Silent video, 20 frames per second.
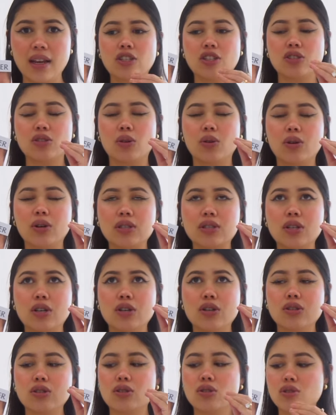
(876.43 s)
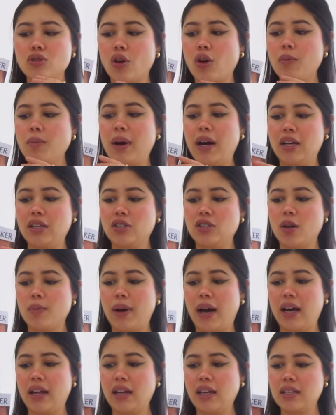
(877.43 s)
She talks so much
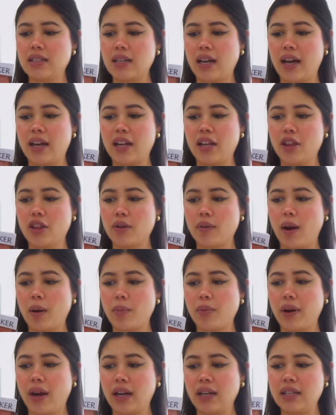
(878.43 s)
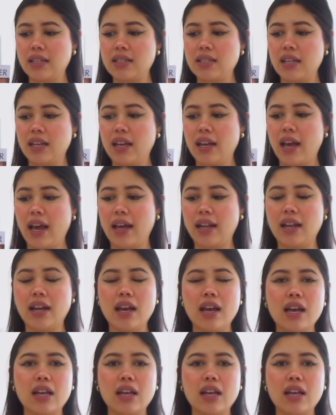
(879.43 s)
about anxiety throughout pregnancy and